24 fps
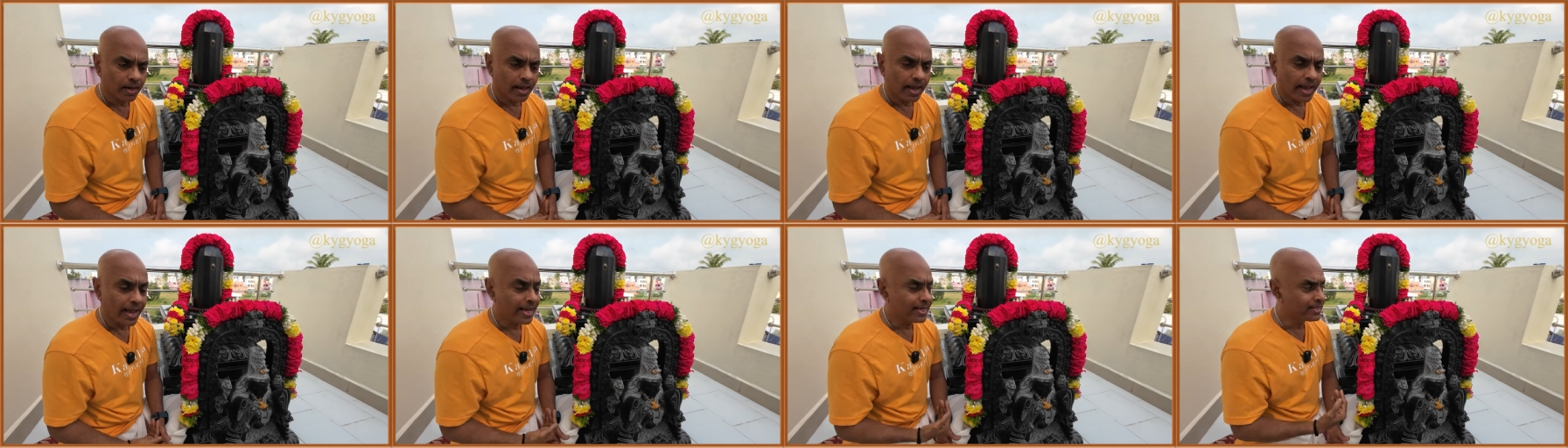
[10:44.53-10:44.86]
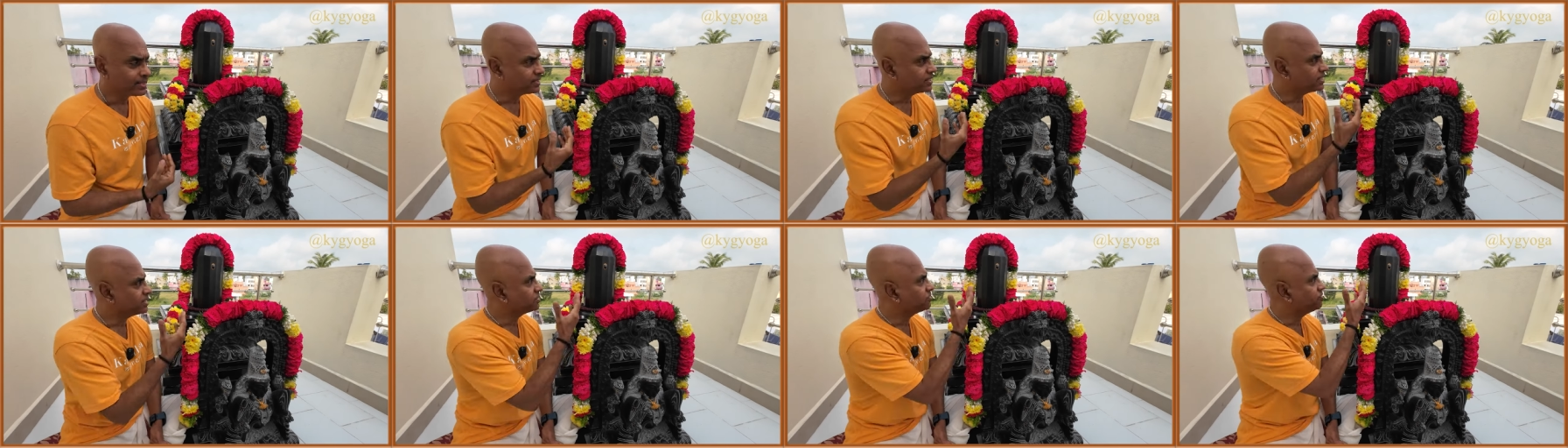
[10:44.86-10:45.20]

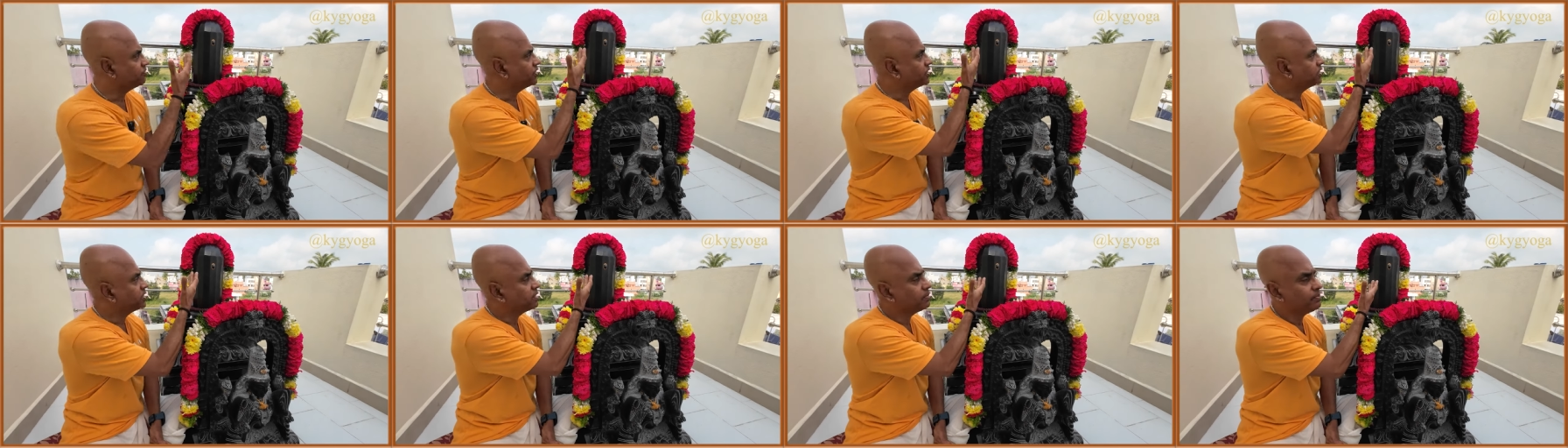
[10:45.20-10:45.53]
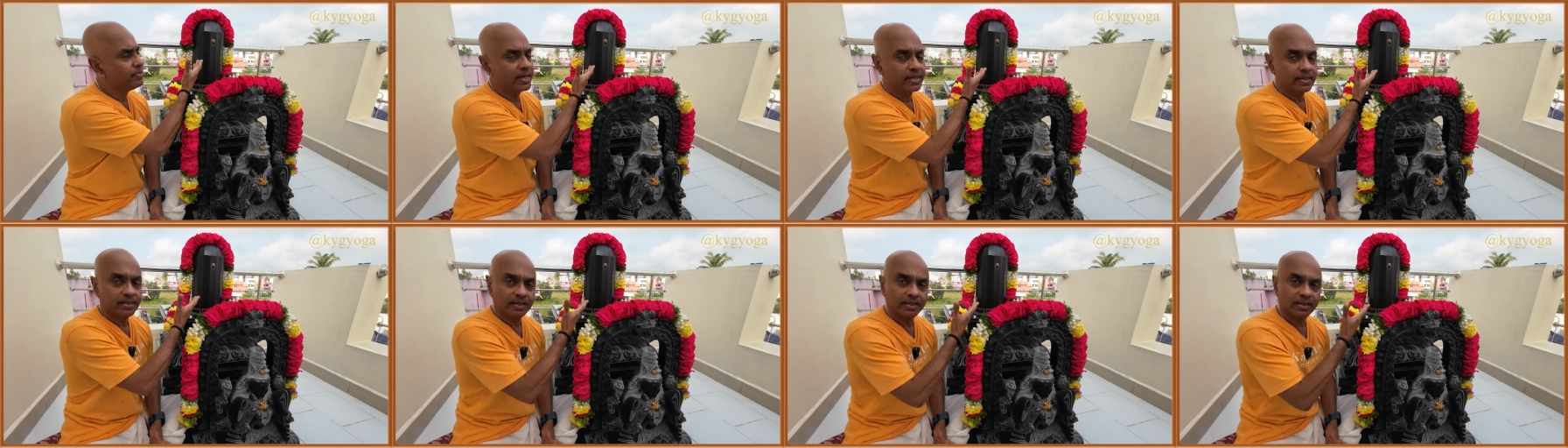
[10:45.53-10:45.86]
As this vision
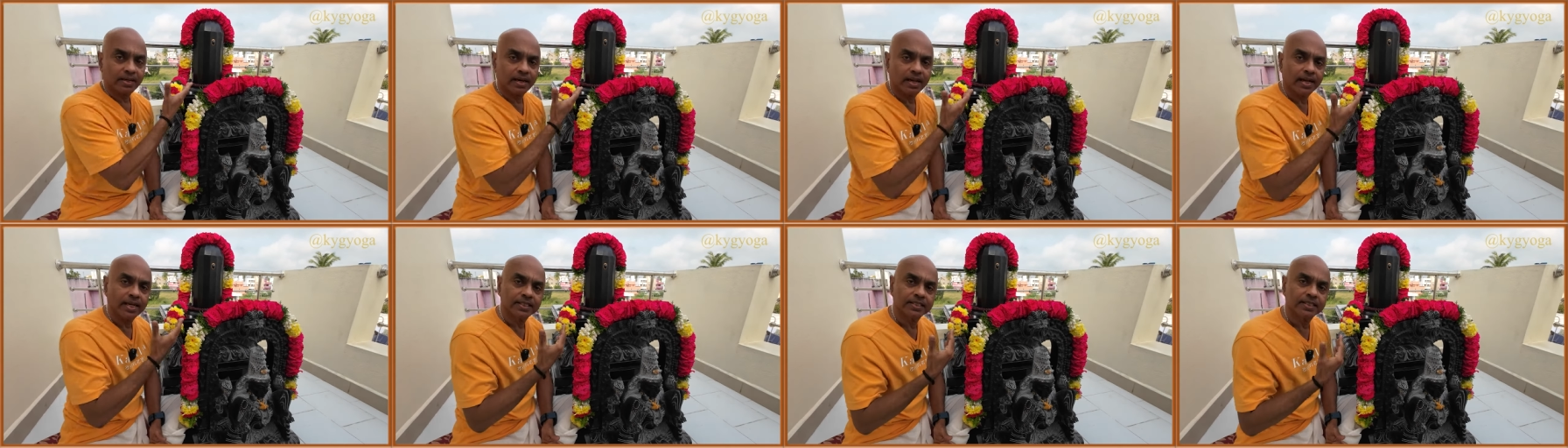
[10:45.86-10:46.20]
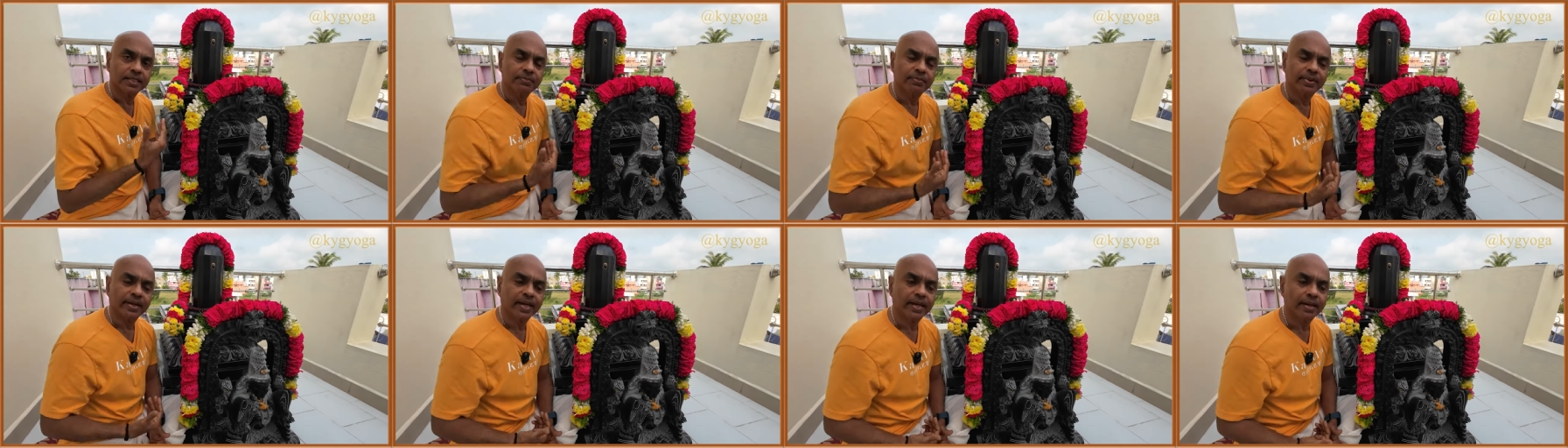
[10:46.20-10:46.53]
materialized,
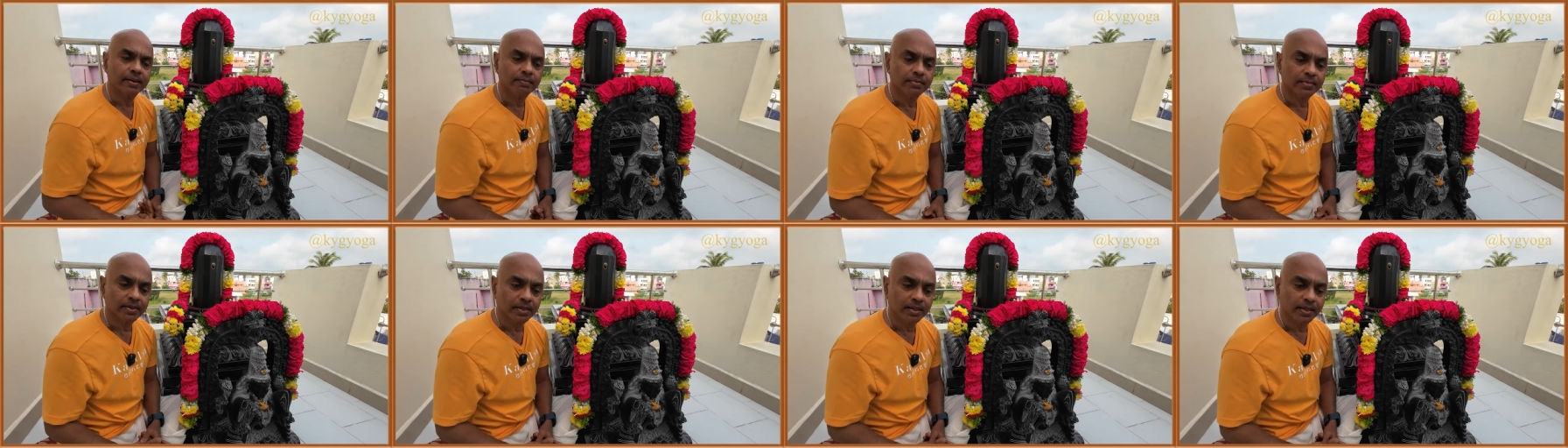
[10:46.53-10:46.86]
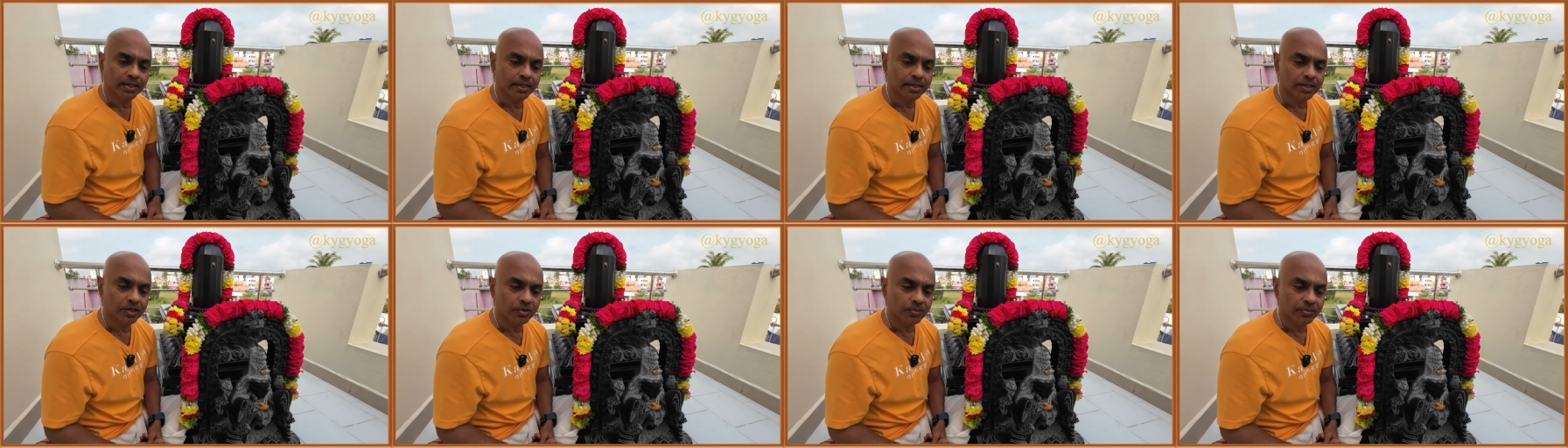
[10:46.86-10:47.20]
it became
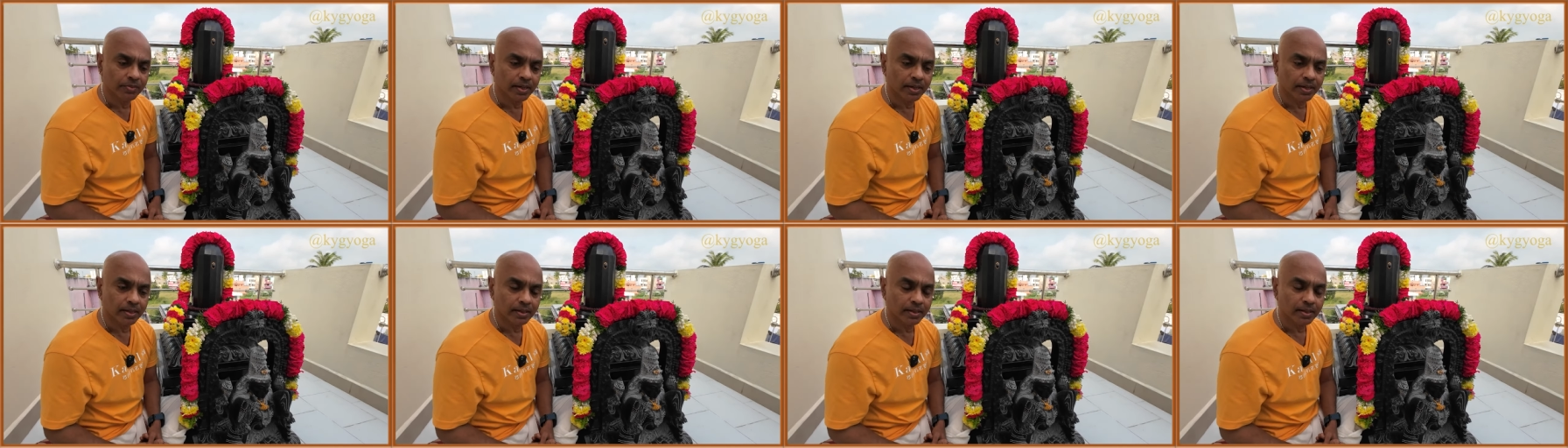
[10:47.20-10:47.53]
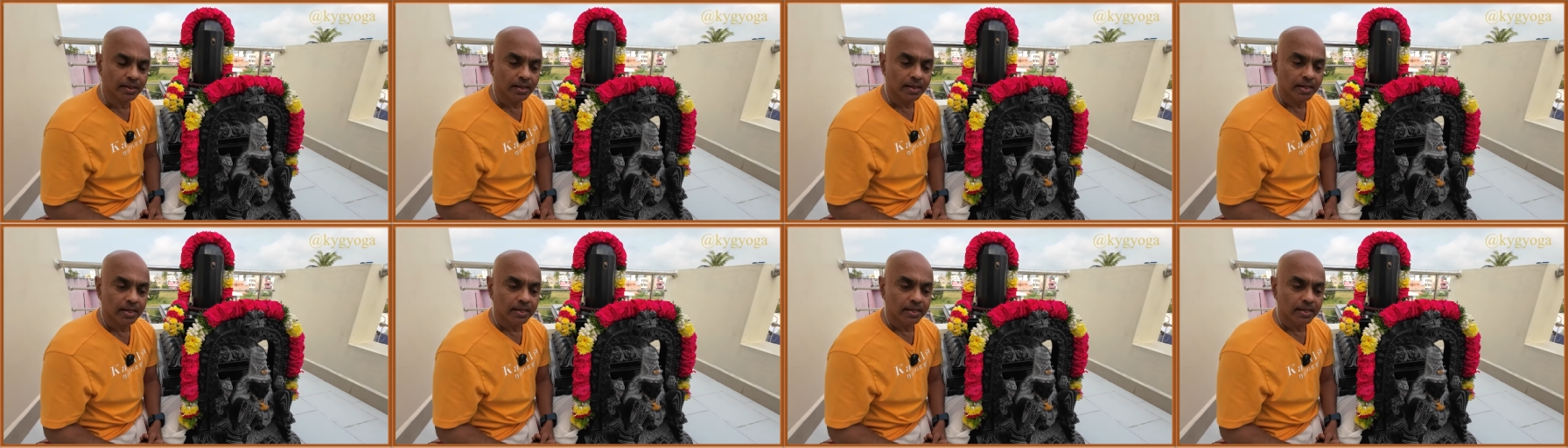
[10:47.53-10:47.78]
clear to me